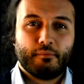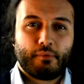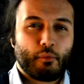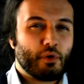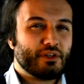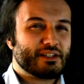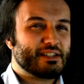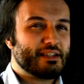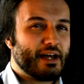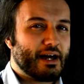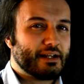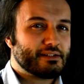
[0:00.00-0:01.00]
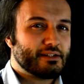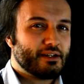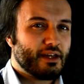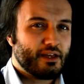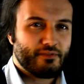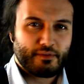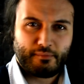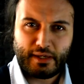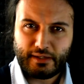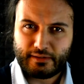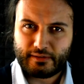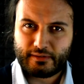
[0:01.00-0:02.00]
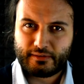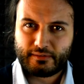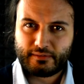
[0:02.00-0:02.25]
But what does that even mean?